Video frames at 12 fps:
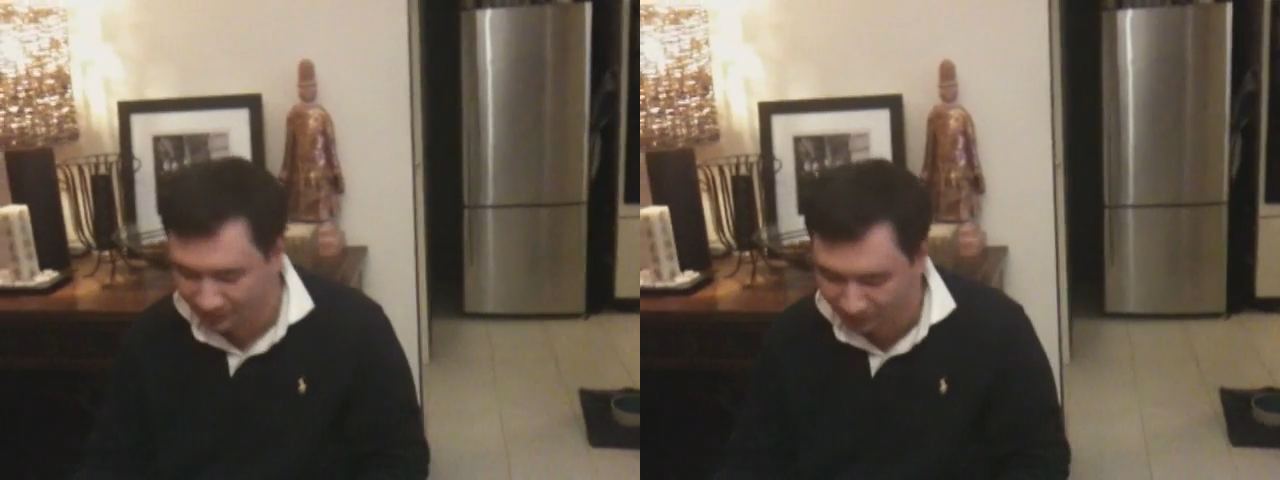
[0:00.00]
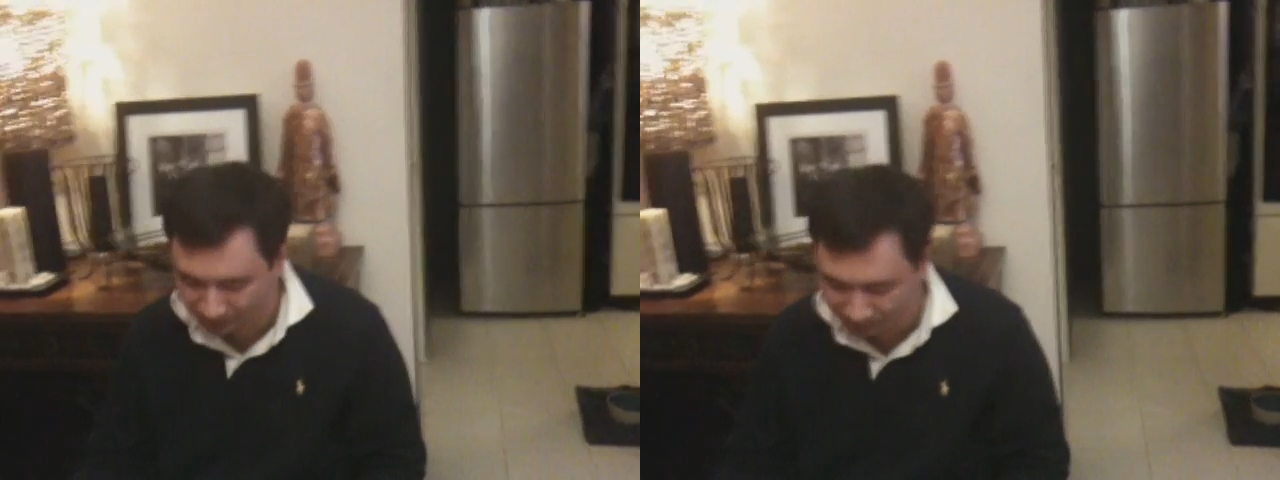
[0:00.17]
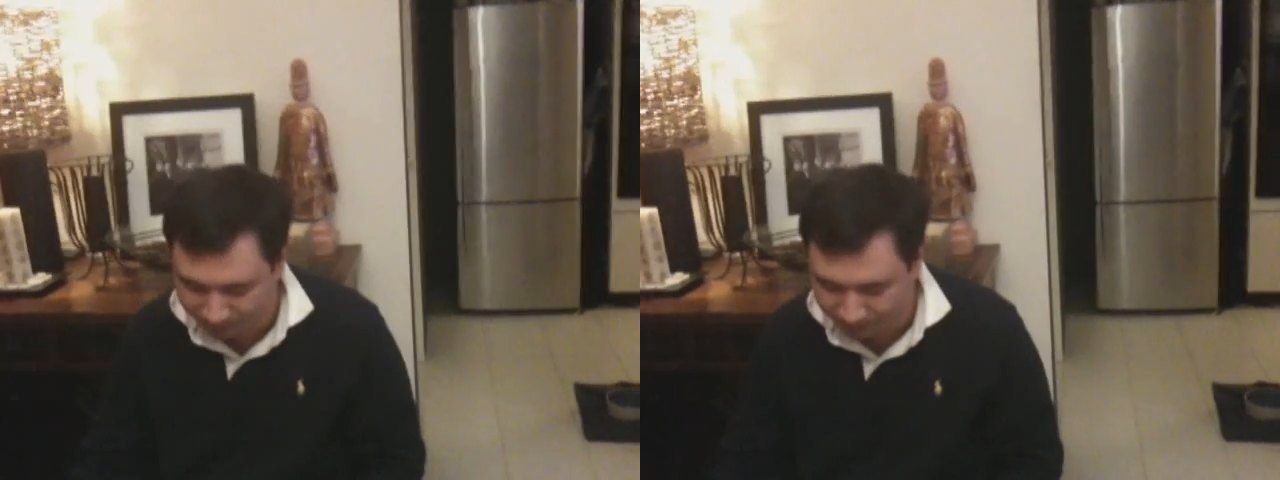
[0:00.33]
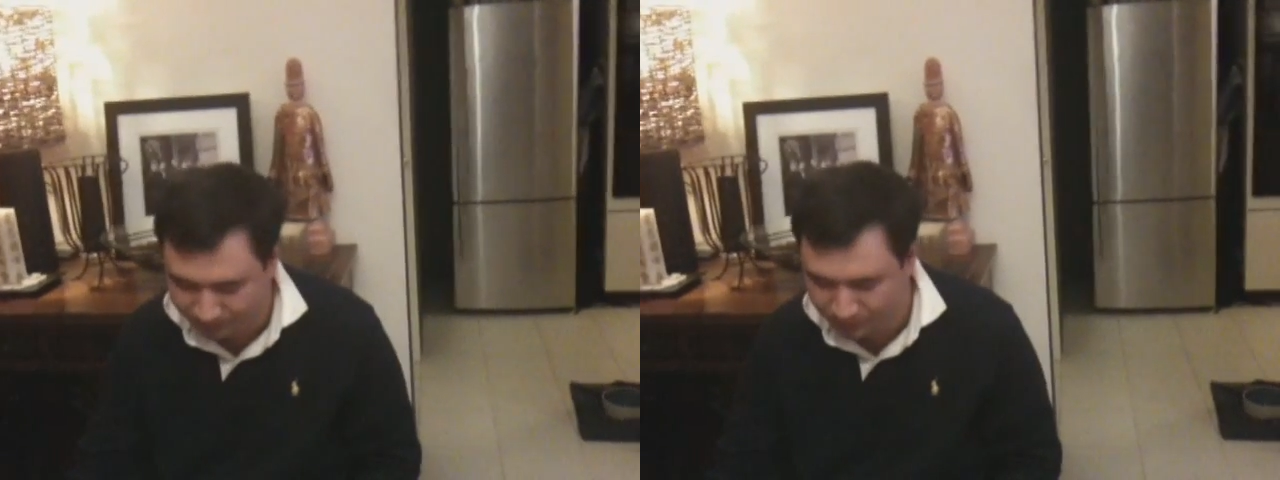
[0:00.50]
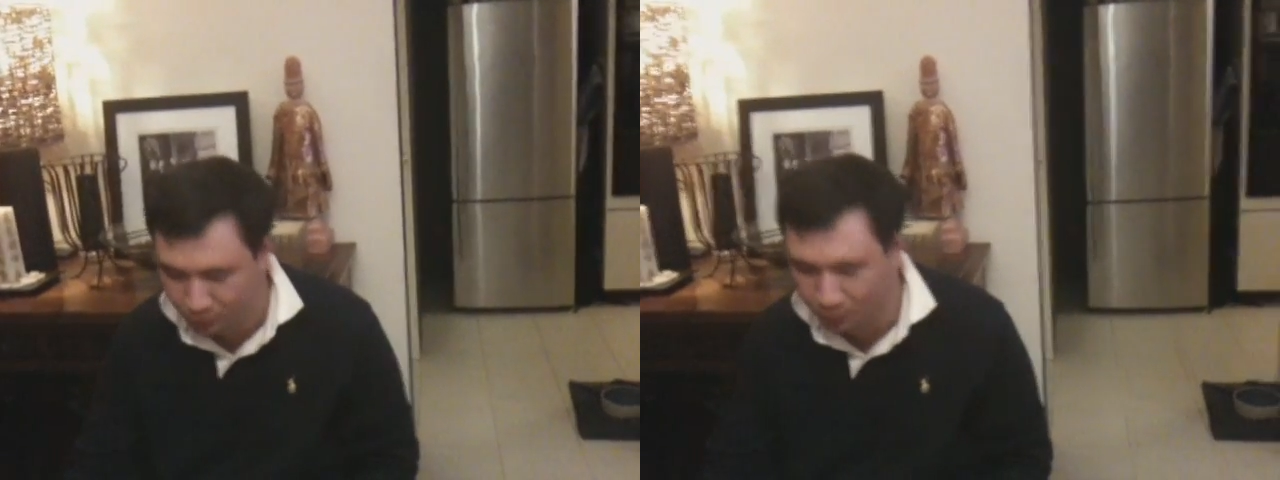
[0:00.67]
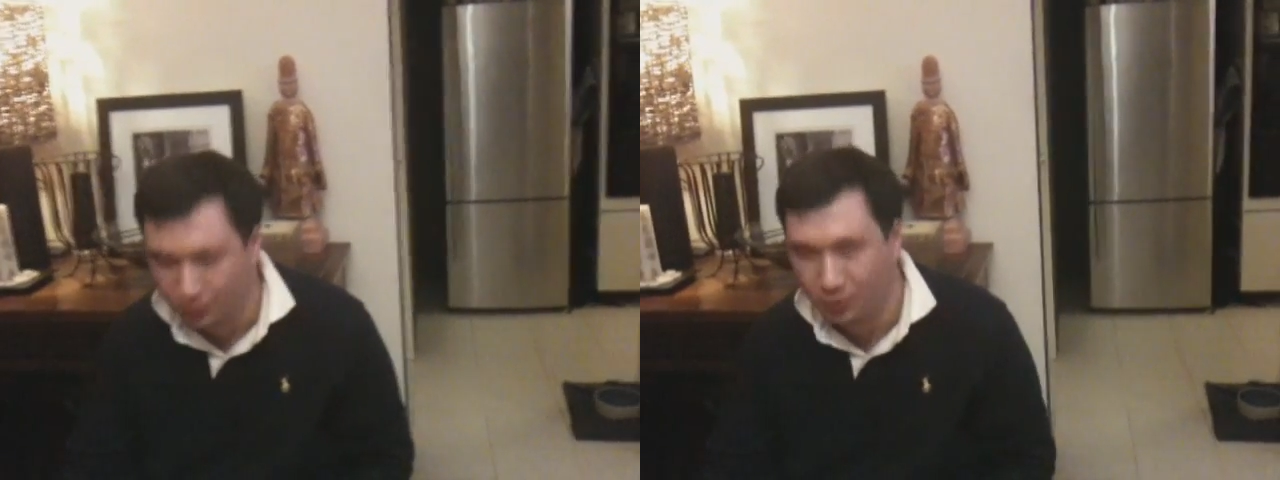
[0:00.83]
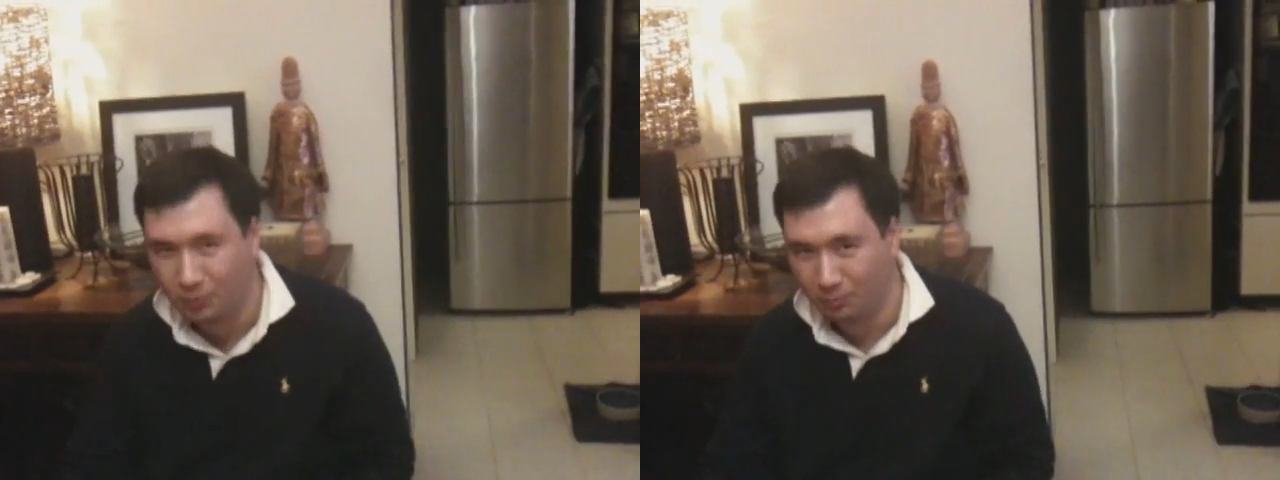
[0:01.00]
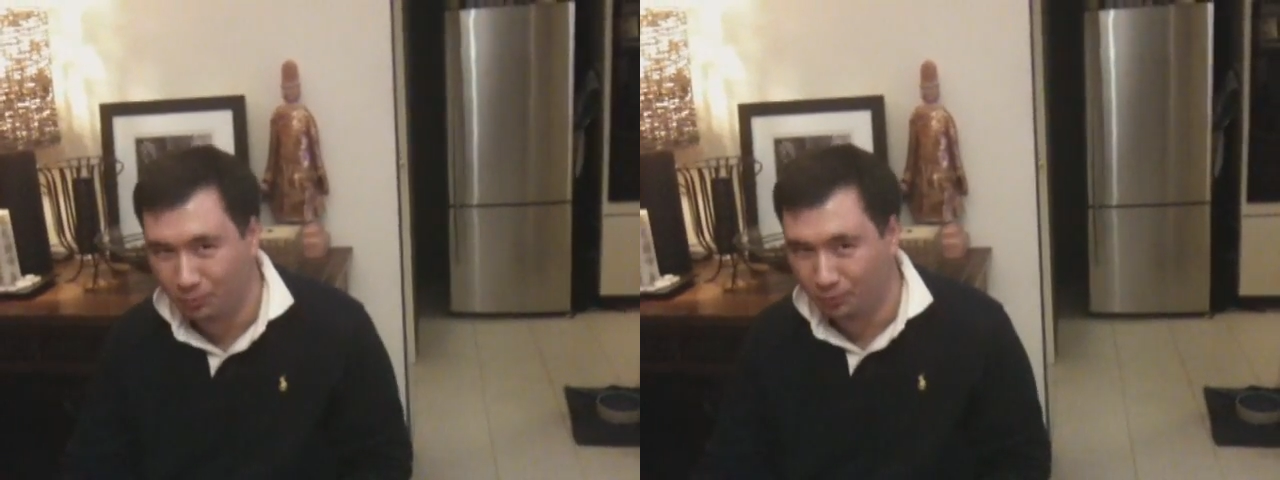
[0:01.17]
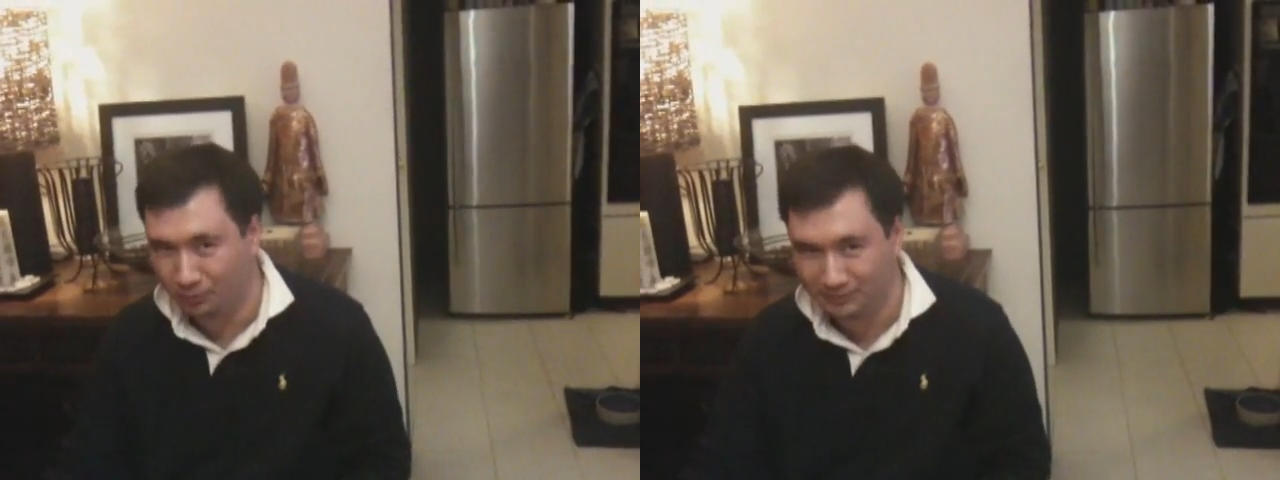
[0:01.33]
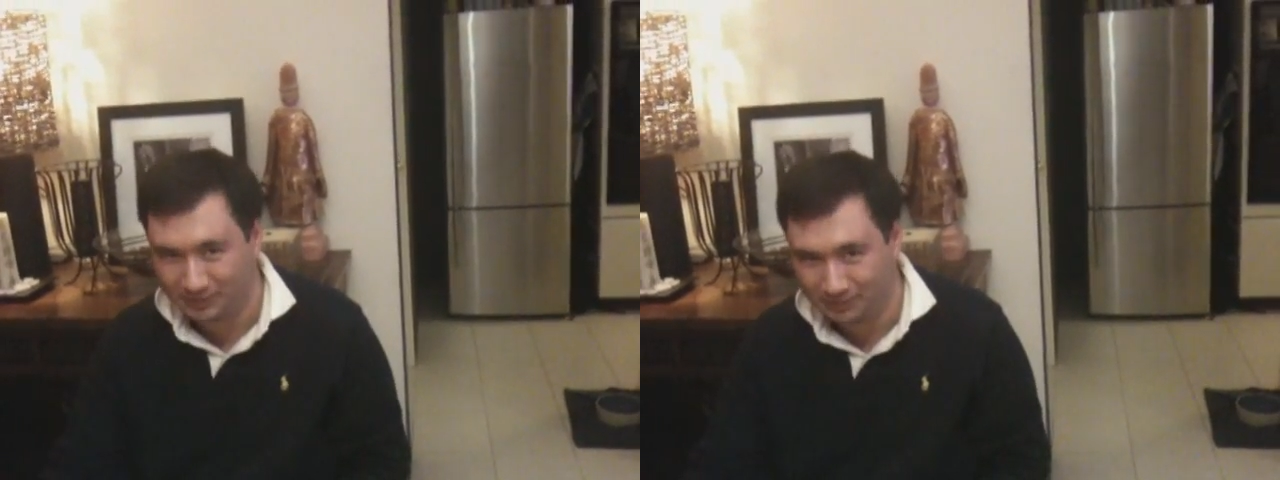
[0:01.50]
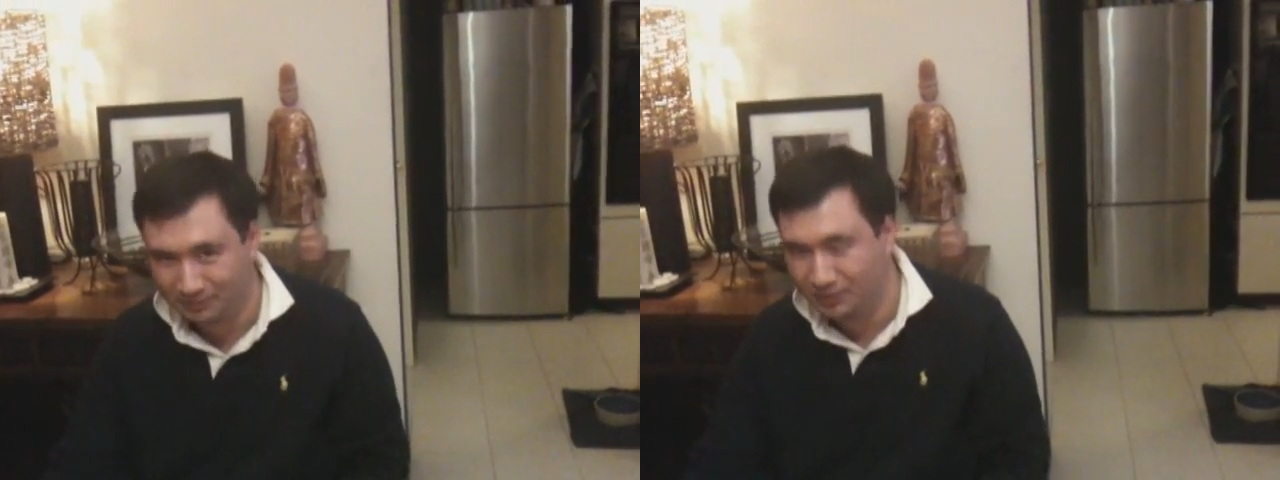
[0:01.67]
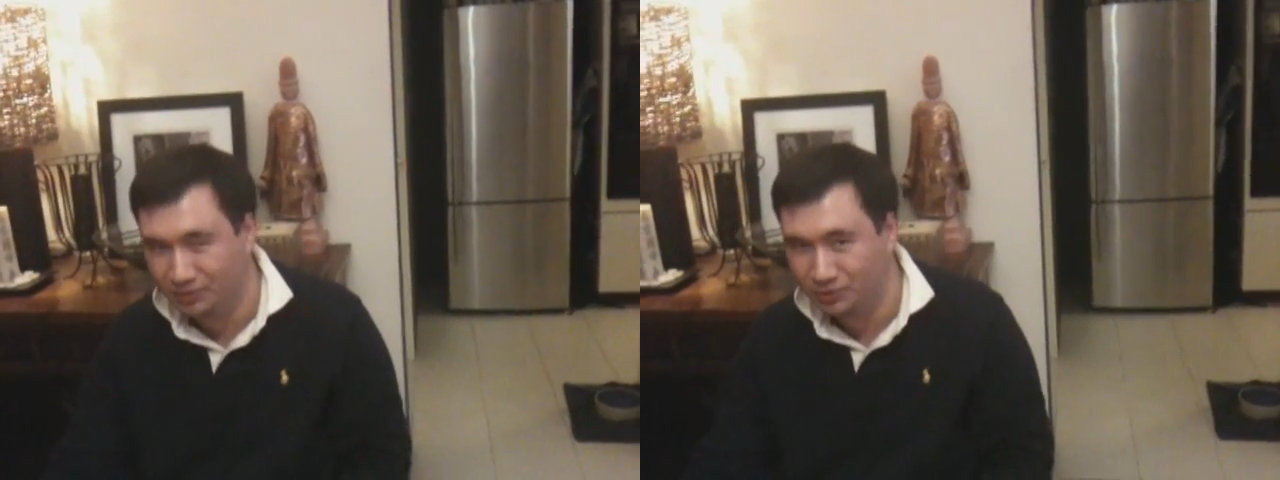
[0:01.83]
tell them you want more of something,